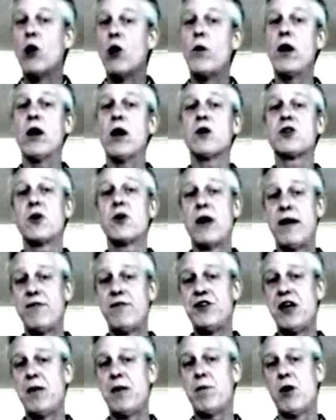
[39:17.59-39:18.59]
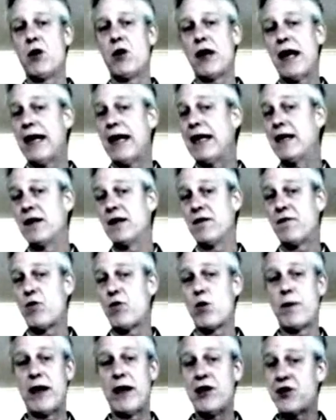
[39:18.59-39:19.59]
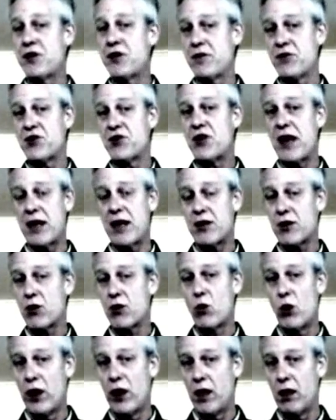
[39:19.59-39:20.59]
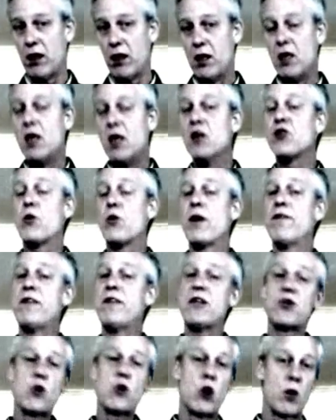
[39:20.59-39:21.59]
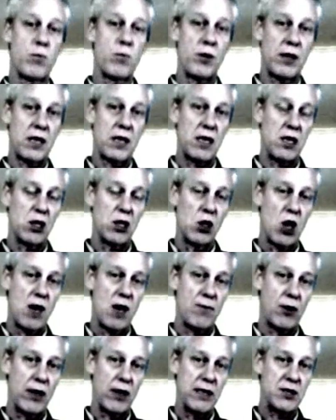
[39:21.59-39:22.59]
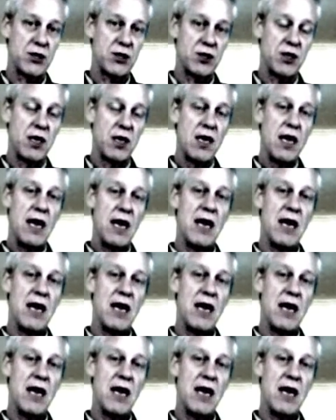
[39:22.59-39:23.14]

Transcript: We also have J. Paul Getty in the formation of Standard Oil. So we have these corporate conglomerates.